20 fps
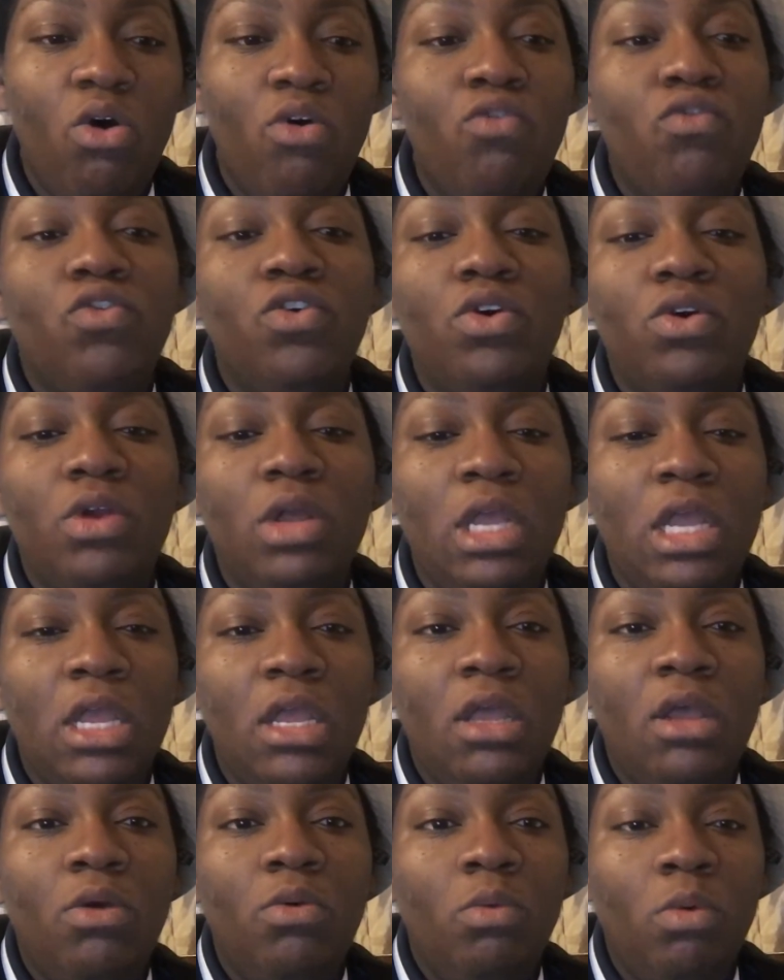over
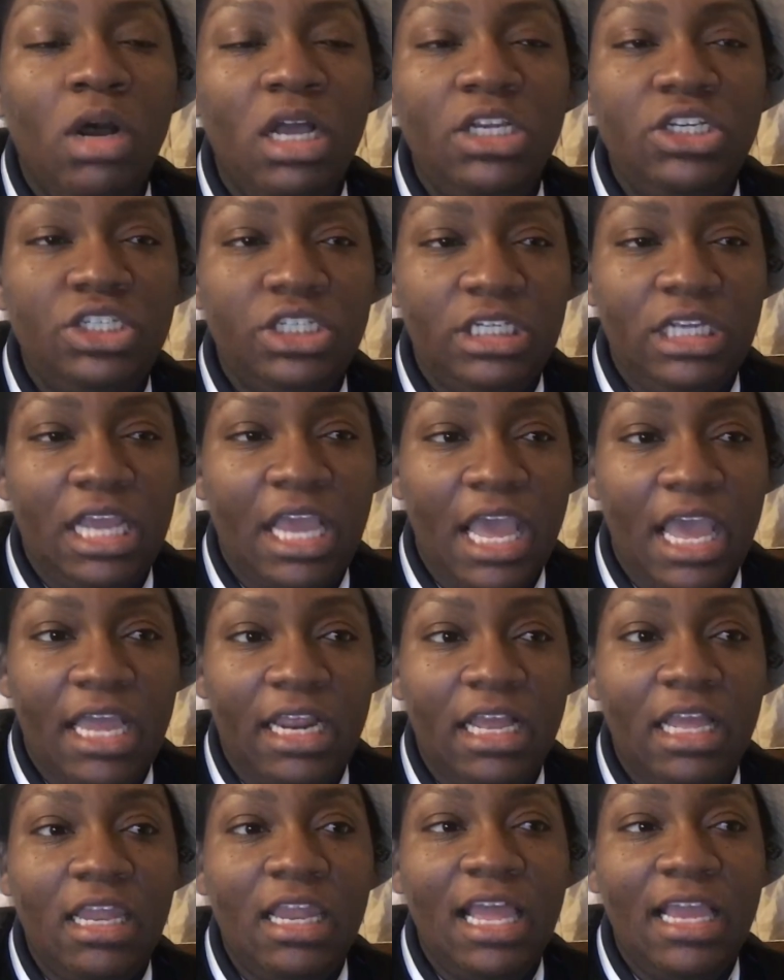what she
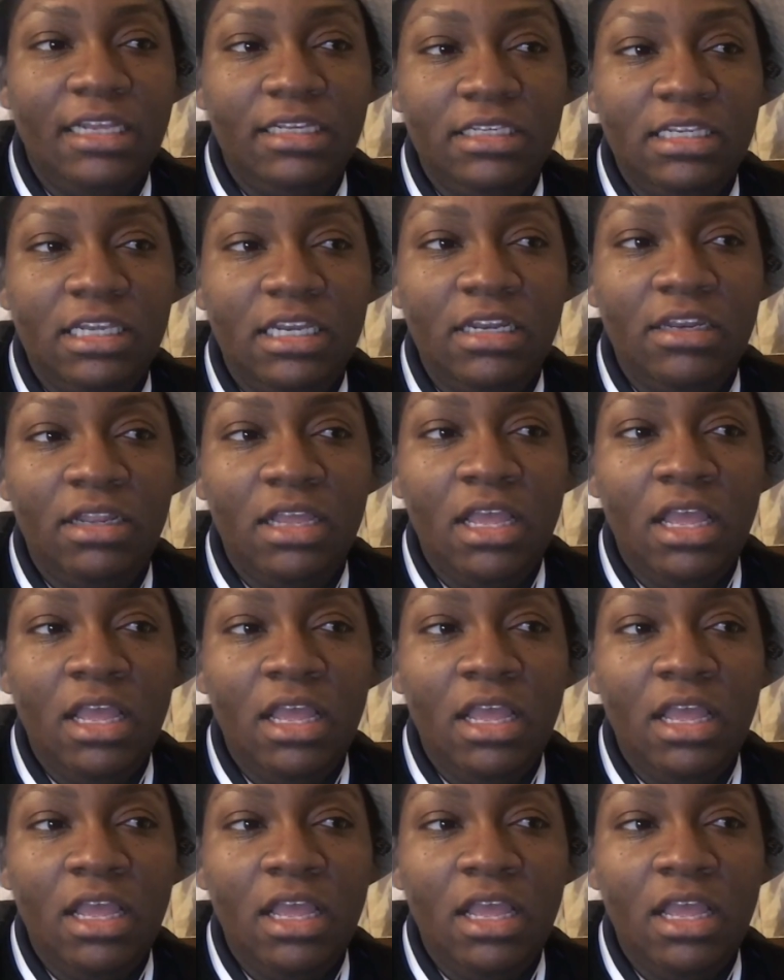had collected,